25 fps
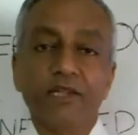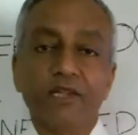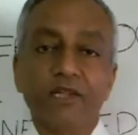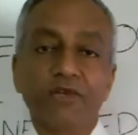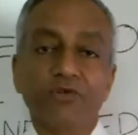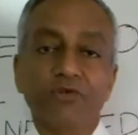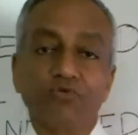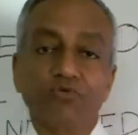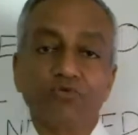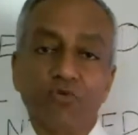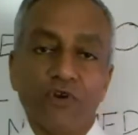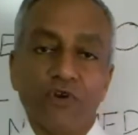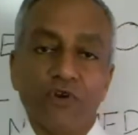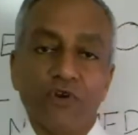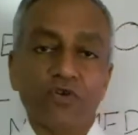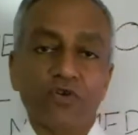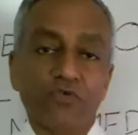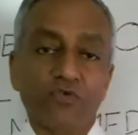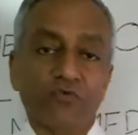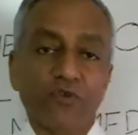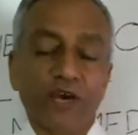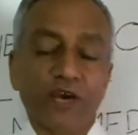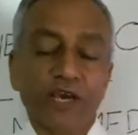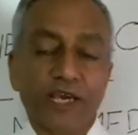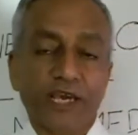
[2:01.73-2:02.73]
the Sofa to
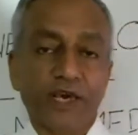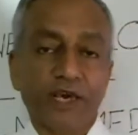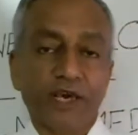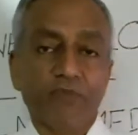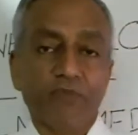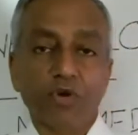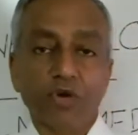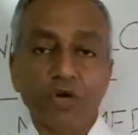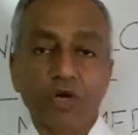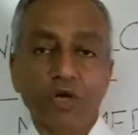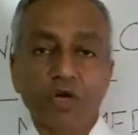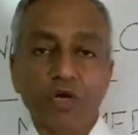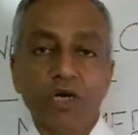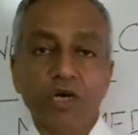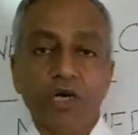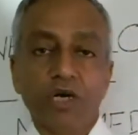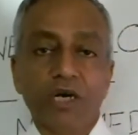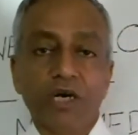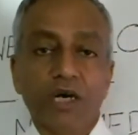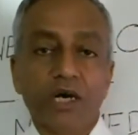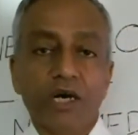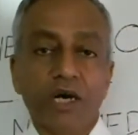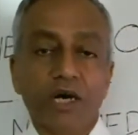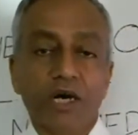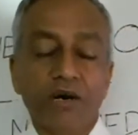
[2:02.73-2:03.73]
5K book,
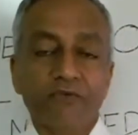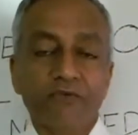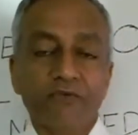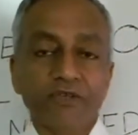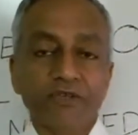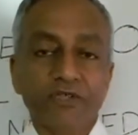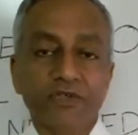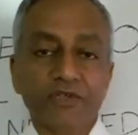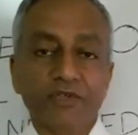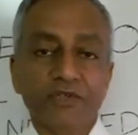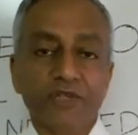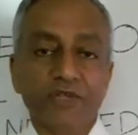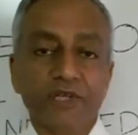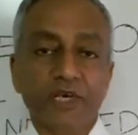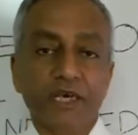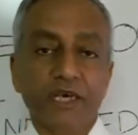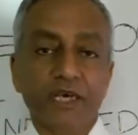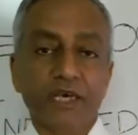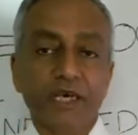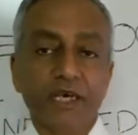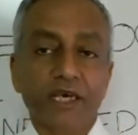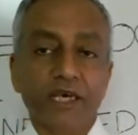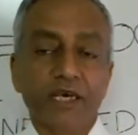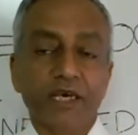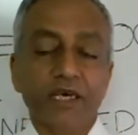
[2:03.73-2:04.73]
which is
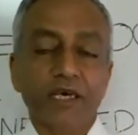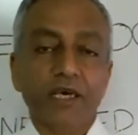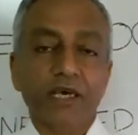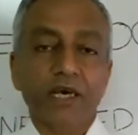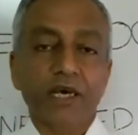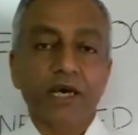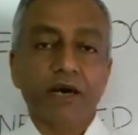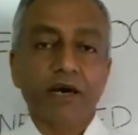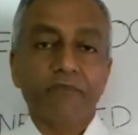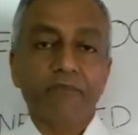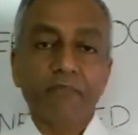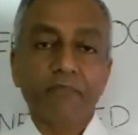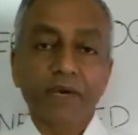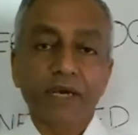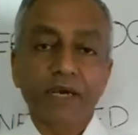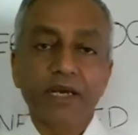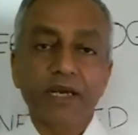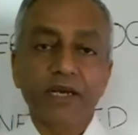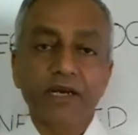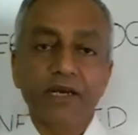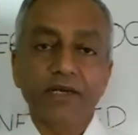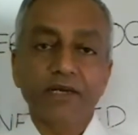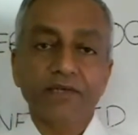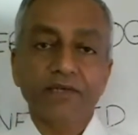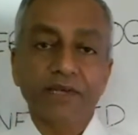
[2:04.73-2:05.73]
the
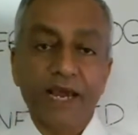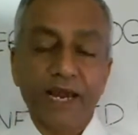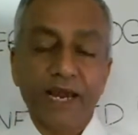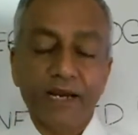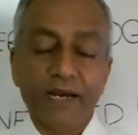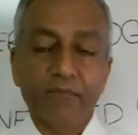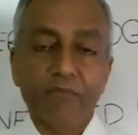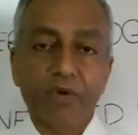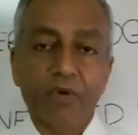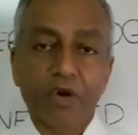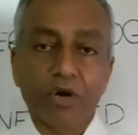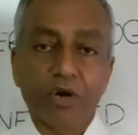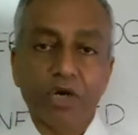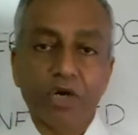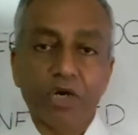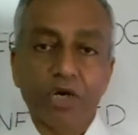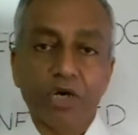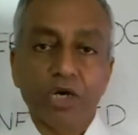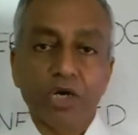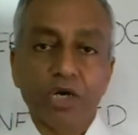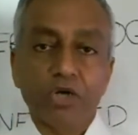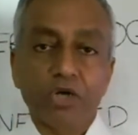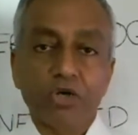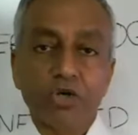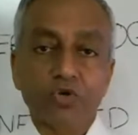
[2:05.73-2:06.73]
beginner's handbook
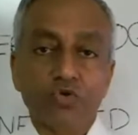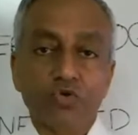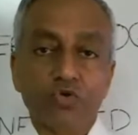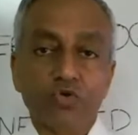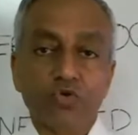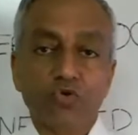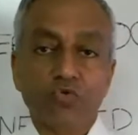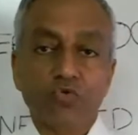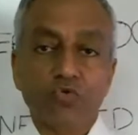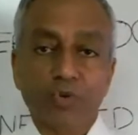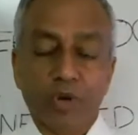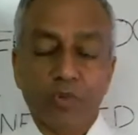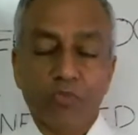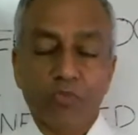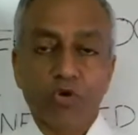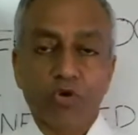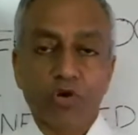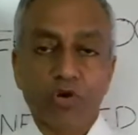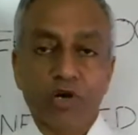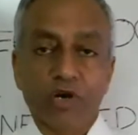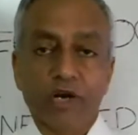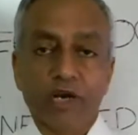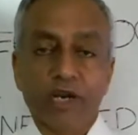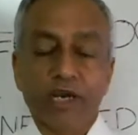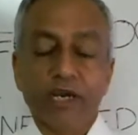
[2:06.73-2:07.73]
to promote
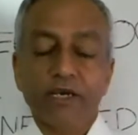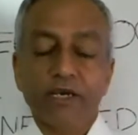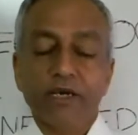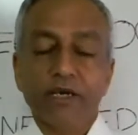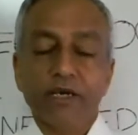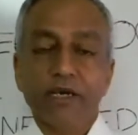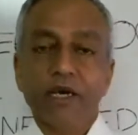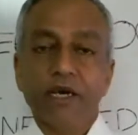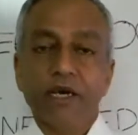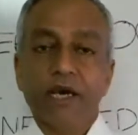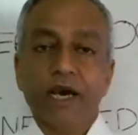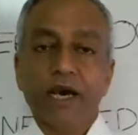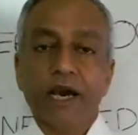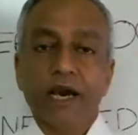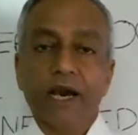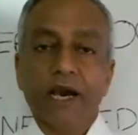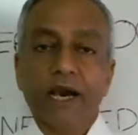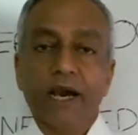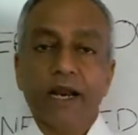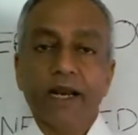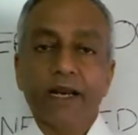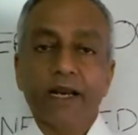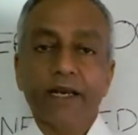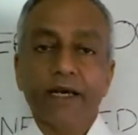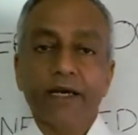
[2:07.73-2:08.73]
running.
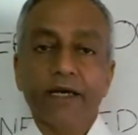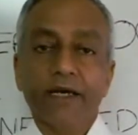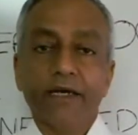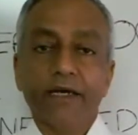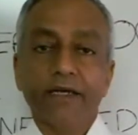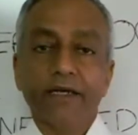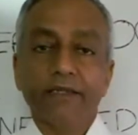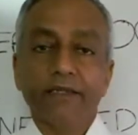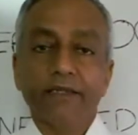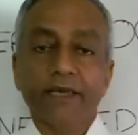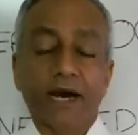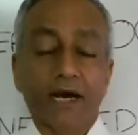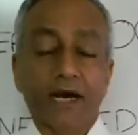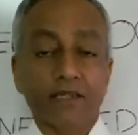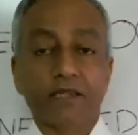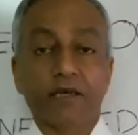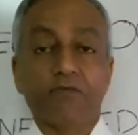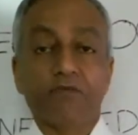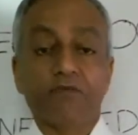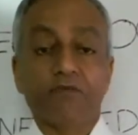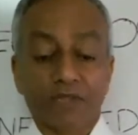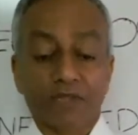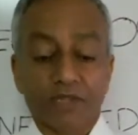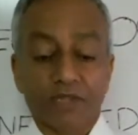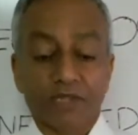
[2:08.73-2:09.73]
And the other
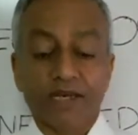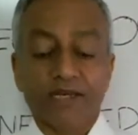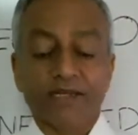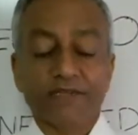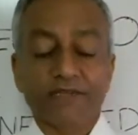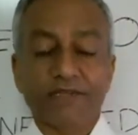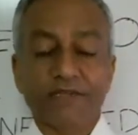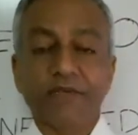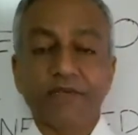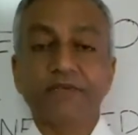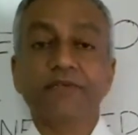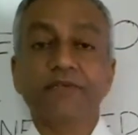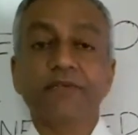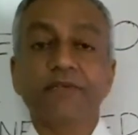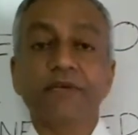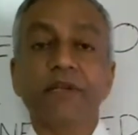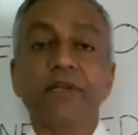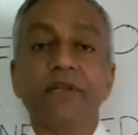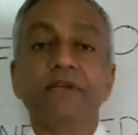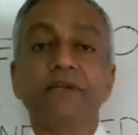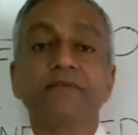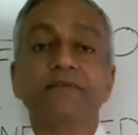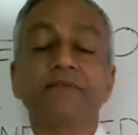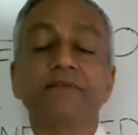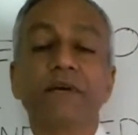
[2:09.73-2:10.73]
one, that is this
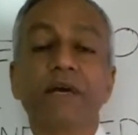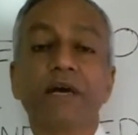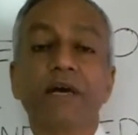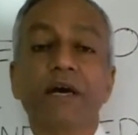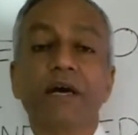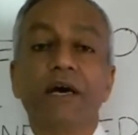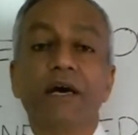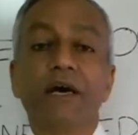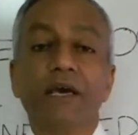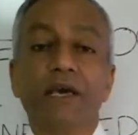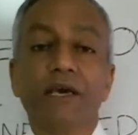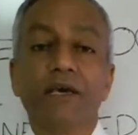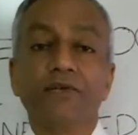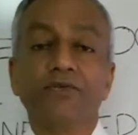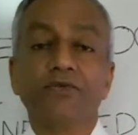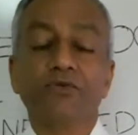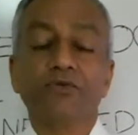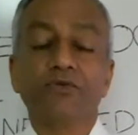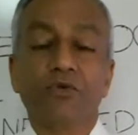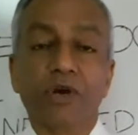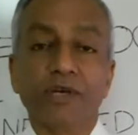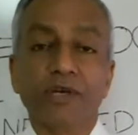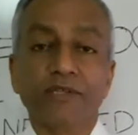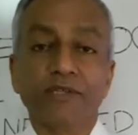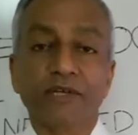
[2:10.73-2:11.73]
series, is
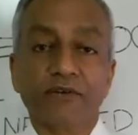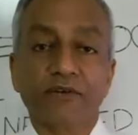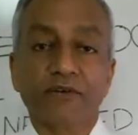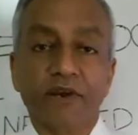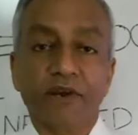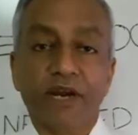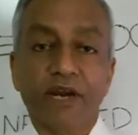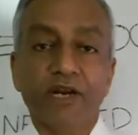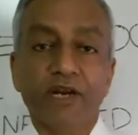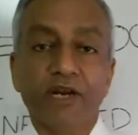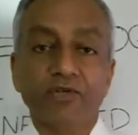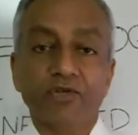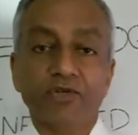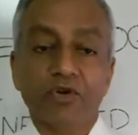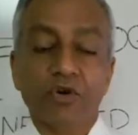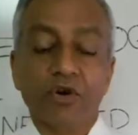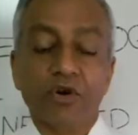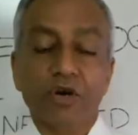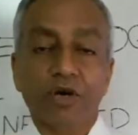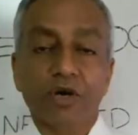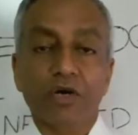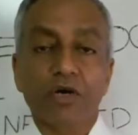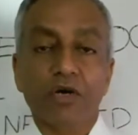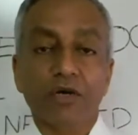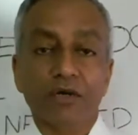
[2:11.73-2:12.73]
known as a trainer's
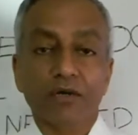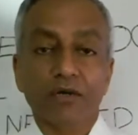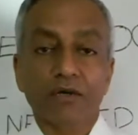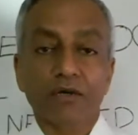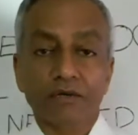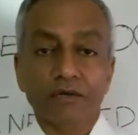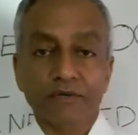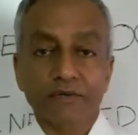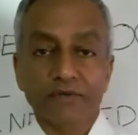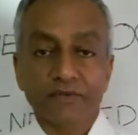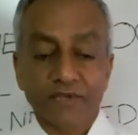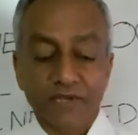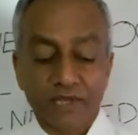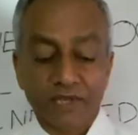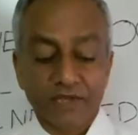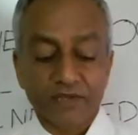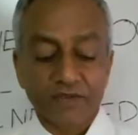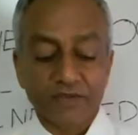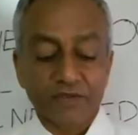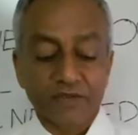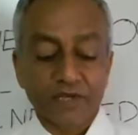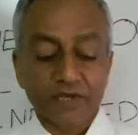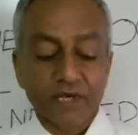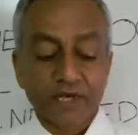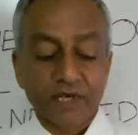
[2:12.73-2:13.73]
log
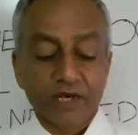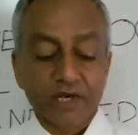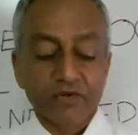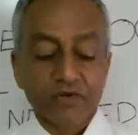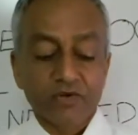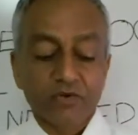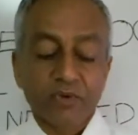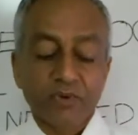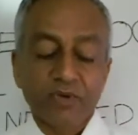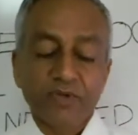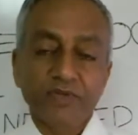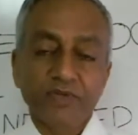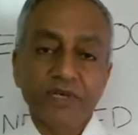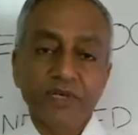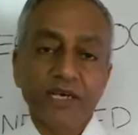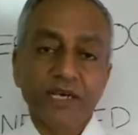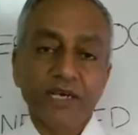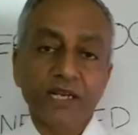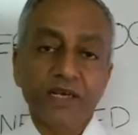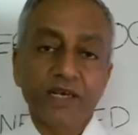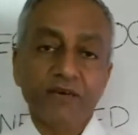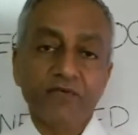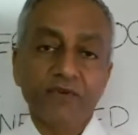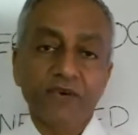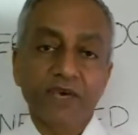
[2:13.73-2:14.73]
series. So
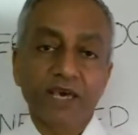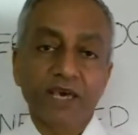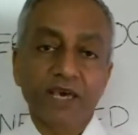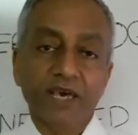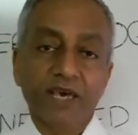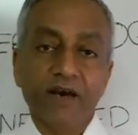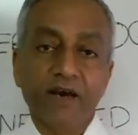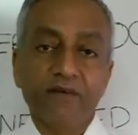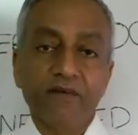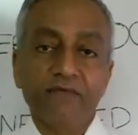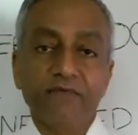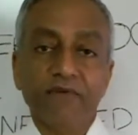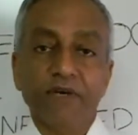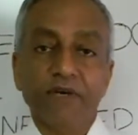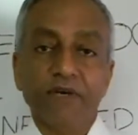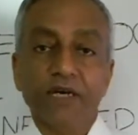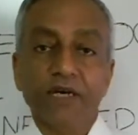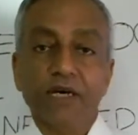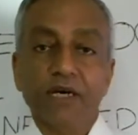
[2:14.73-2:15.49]
basically, we have